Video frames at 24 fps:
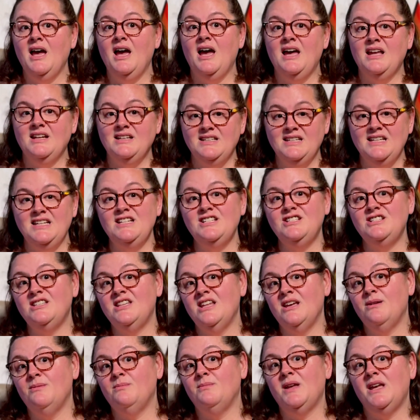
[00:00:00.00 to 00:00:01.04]
and teach
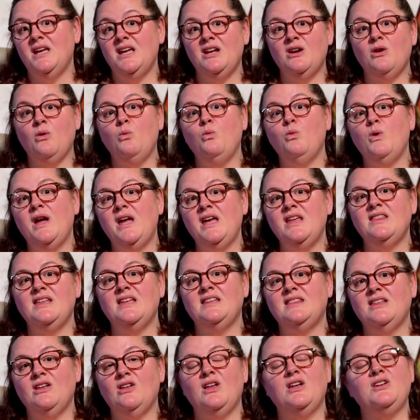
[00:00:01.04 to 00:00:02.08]
them in a way
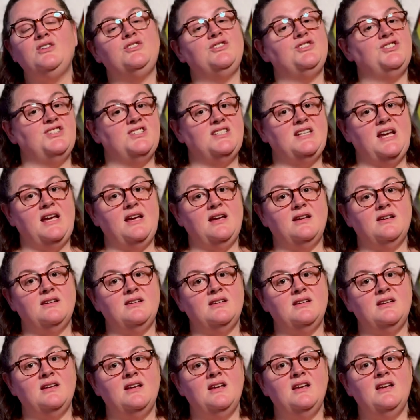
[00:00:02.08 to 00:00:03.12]
that they'll understand.